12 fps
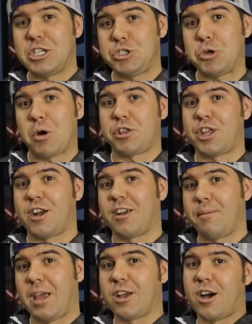as you go out there
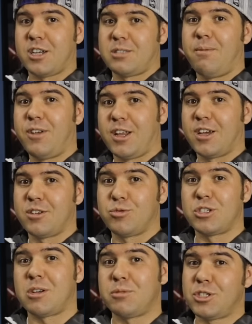and make awesome videos,
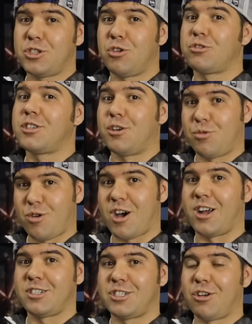which I'm stoked to
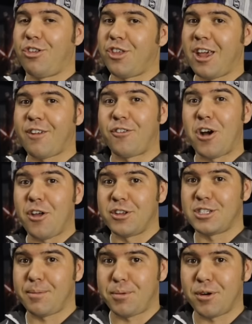watch. So thanks for all
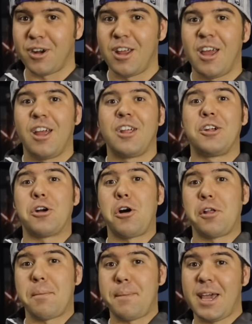the support. You're
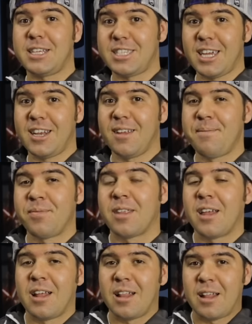all amazing.
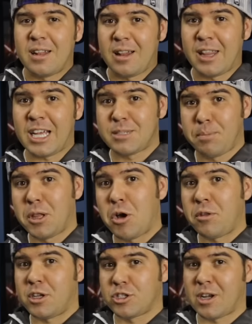Links
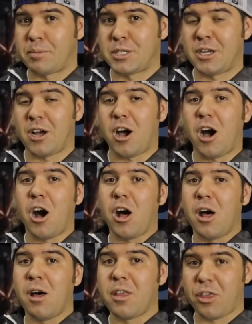below in the description to
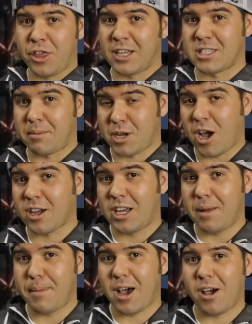all the things I'm
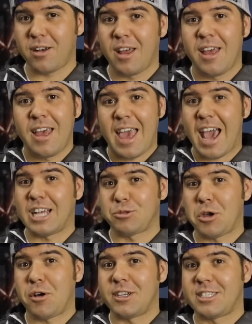talking about. As
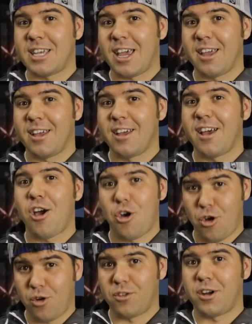we always say,
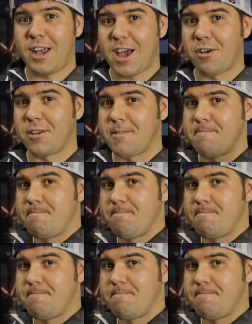over and out.